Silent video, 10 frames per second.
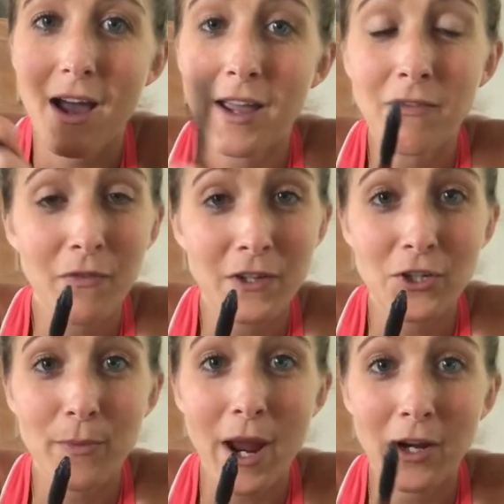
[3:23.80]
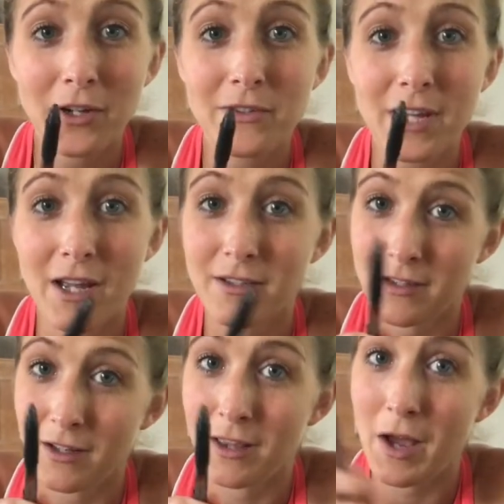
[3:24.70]
If It Fits Your Macros
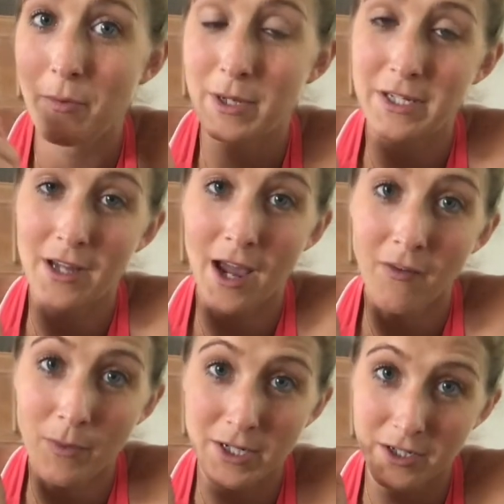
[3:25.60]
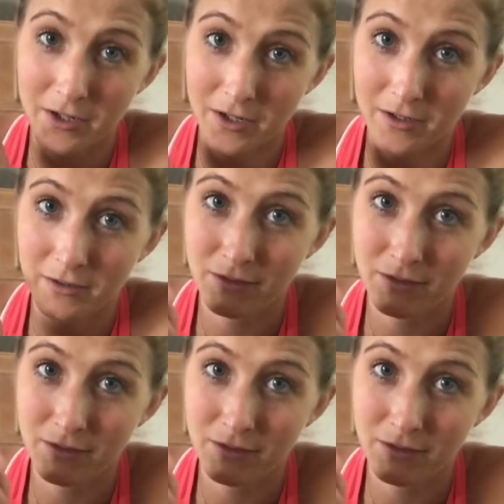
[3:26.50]
has allowed me to have my cereal,